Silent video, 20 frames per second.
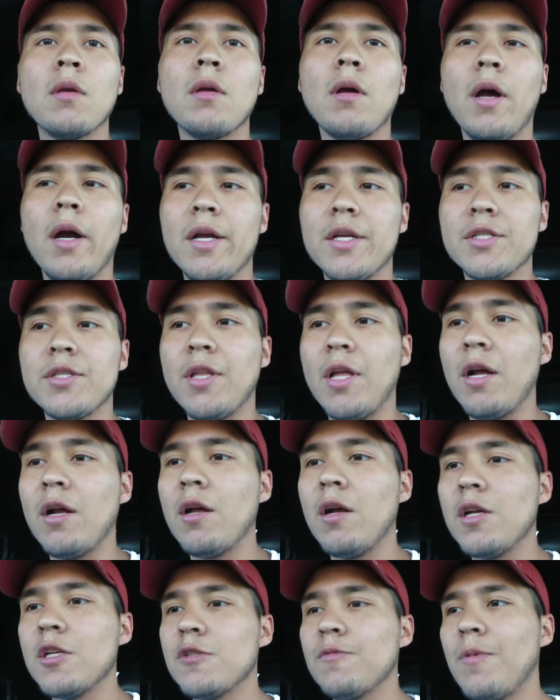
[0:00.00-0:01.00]
Alright, so that
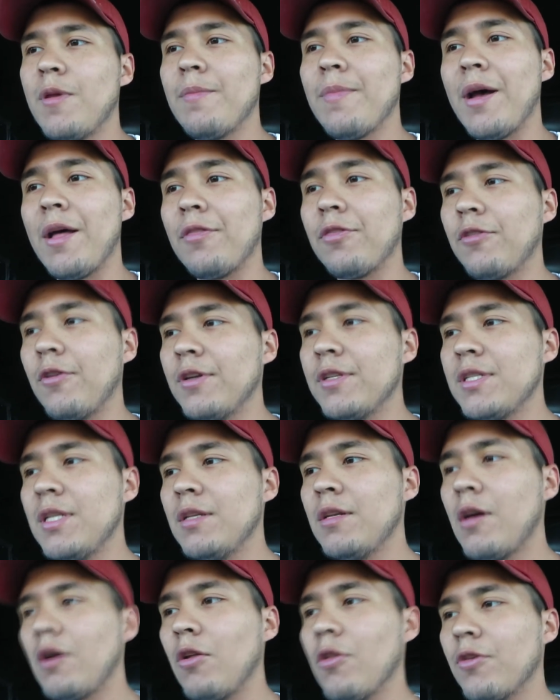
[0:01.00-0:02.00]
cost me about
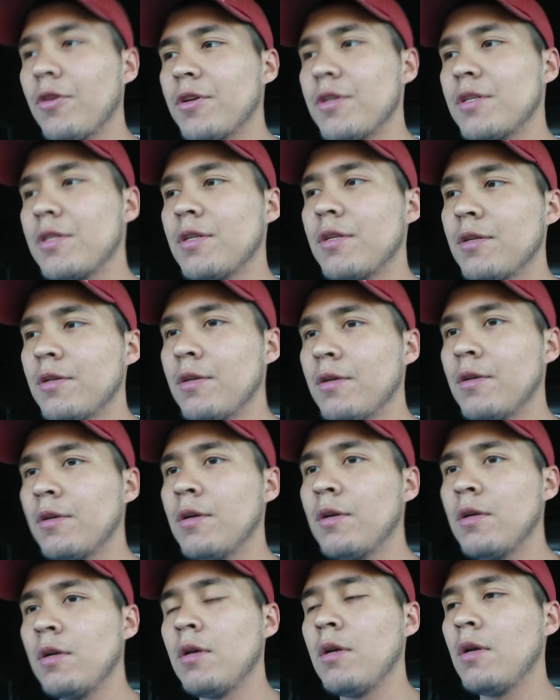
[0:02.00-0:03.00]
thirteen dollars,
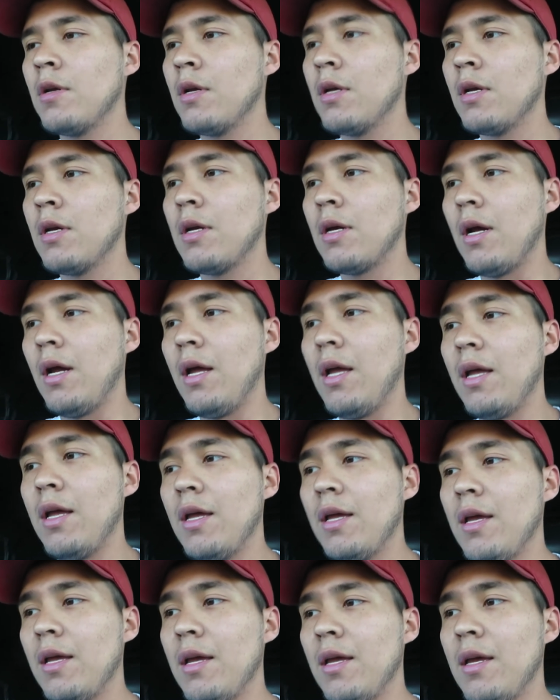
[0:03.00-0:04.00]

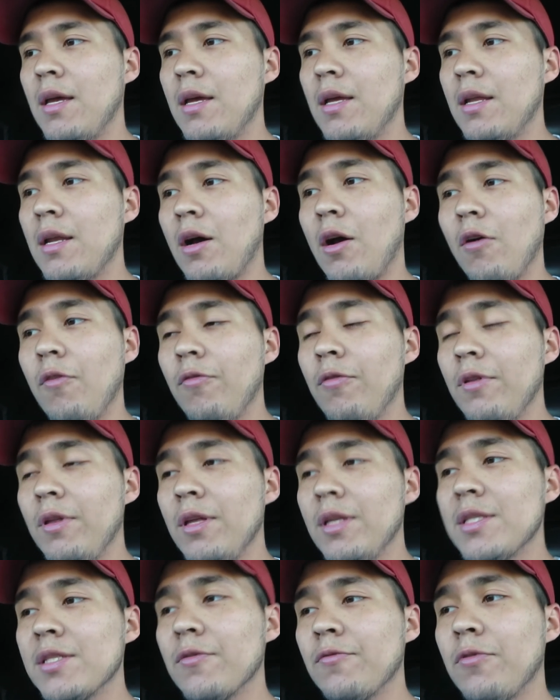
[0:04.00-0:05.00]
and hopefully
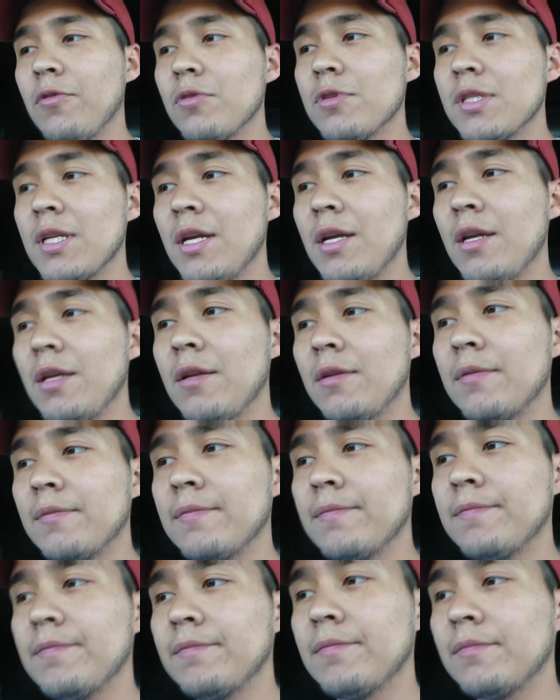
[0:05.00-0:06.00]
it's a full tank.
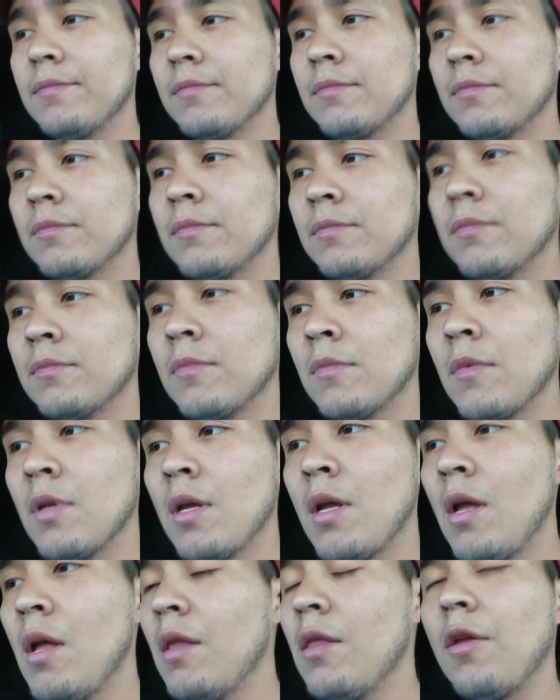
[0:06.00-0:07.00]

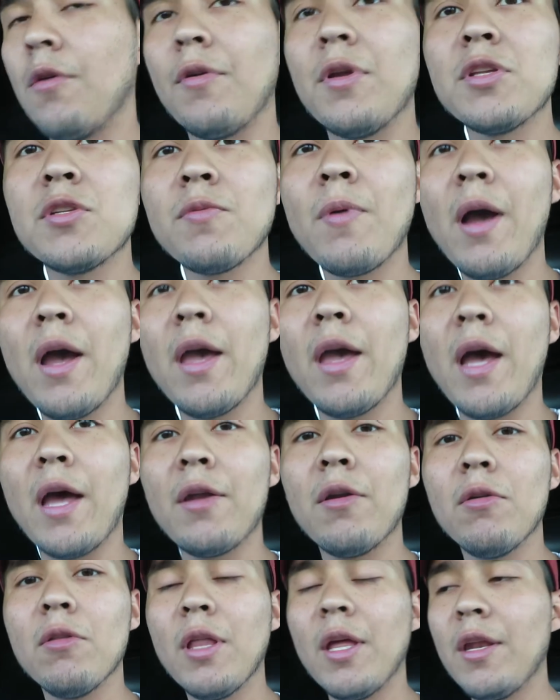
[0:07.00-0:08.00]
The reason why I
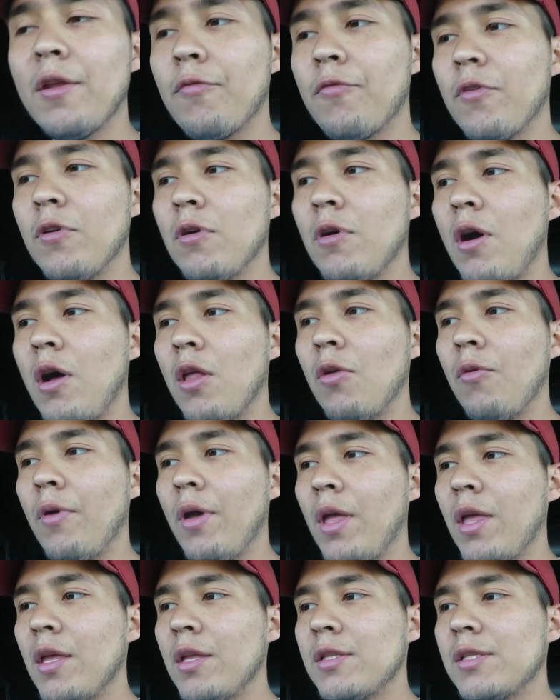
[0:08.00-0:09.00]
don't let it fill all the
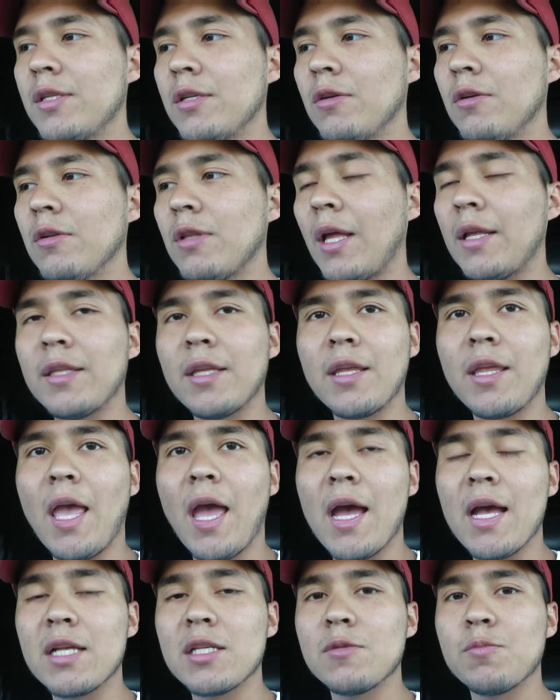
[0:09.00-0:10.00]
way until, like, the
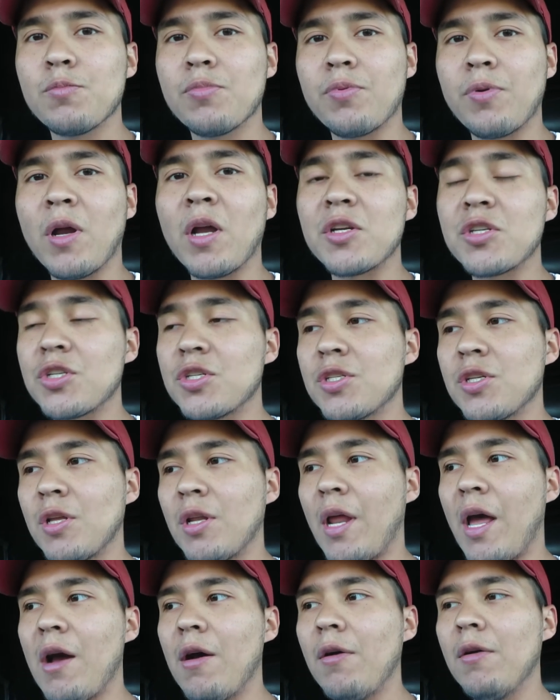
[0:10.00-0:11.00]
gas pressures
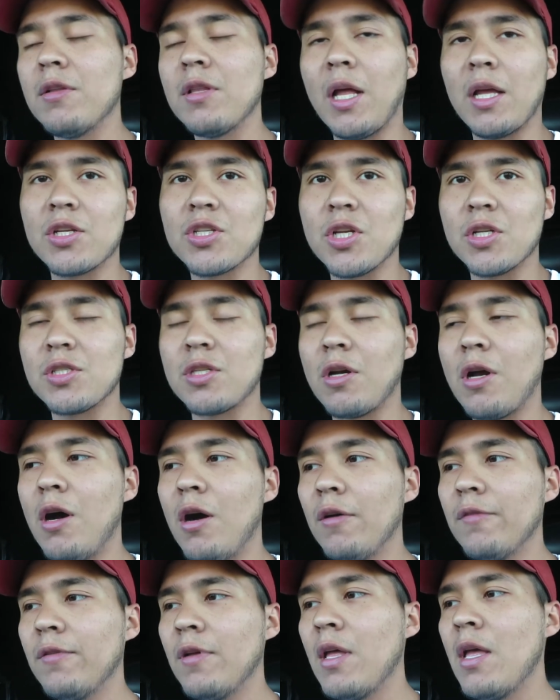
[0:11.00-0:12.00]
it out and, like, shuts it
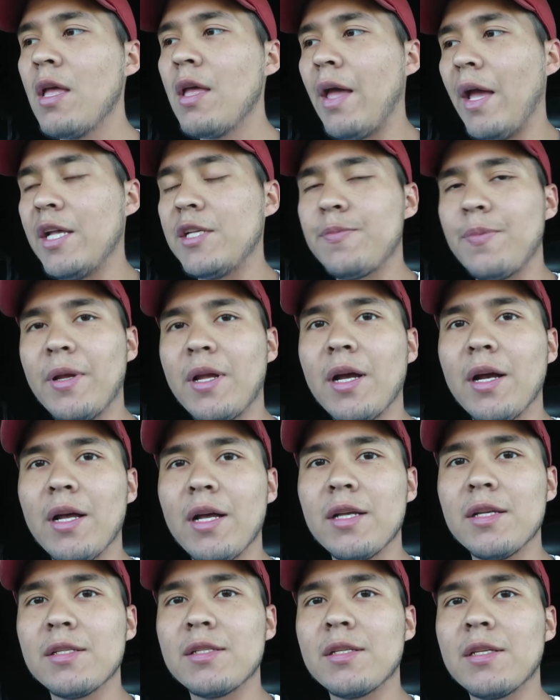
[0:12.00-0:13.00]
off is
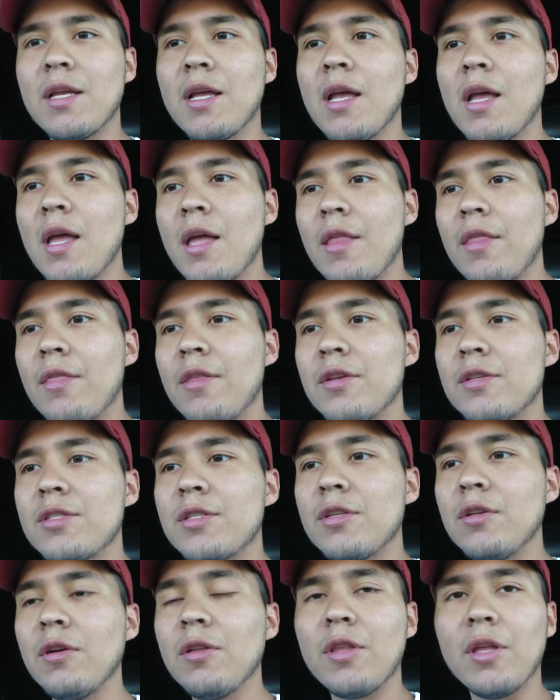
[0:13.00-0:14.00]
because there's
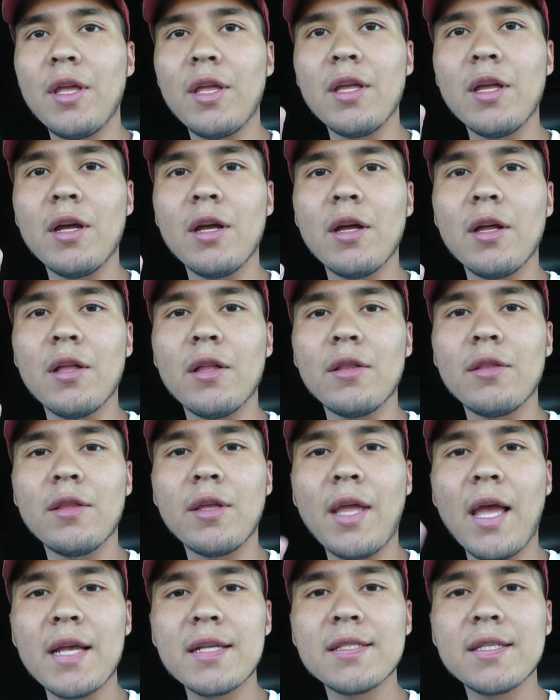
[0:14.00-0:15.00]
still the, uh, the
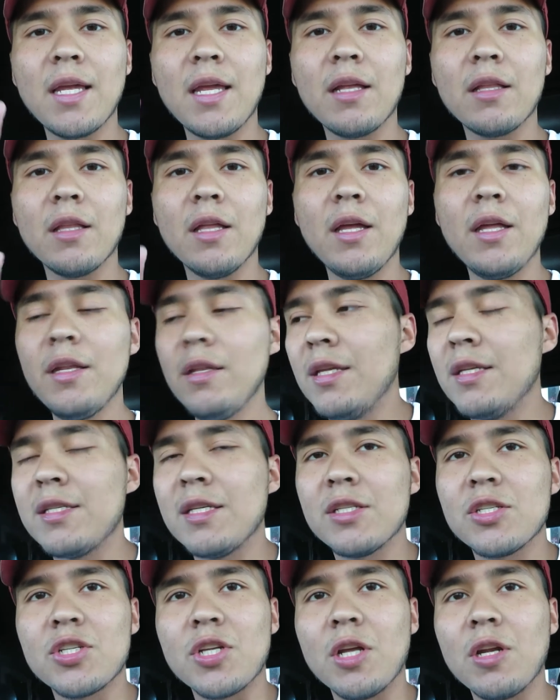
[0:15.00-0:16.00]
gas tank lid
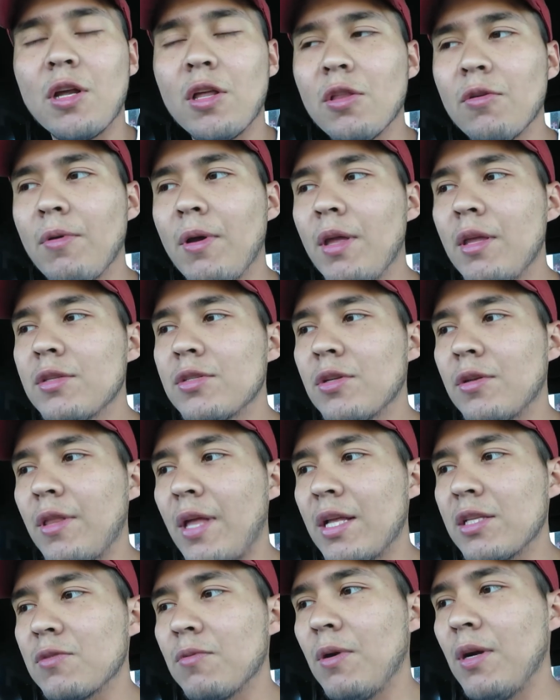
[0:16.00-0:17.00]
isn't shut all the way, and so
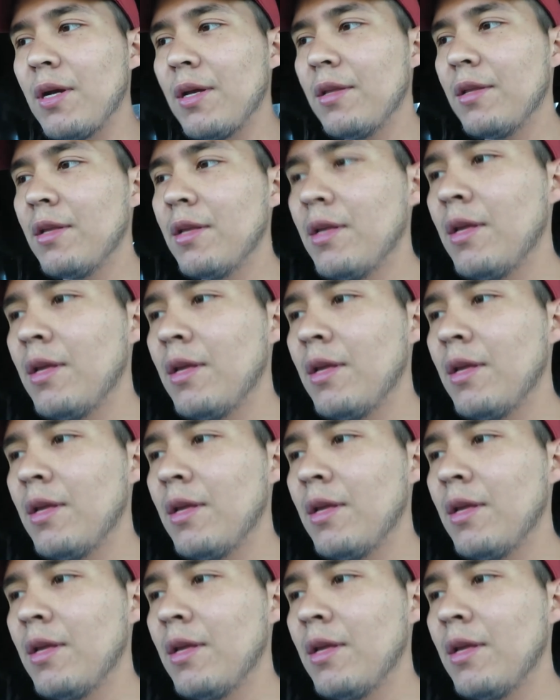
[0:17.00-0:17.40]
that's why.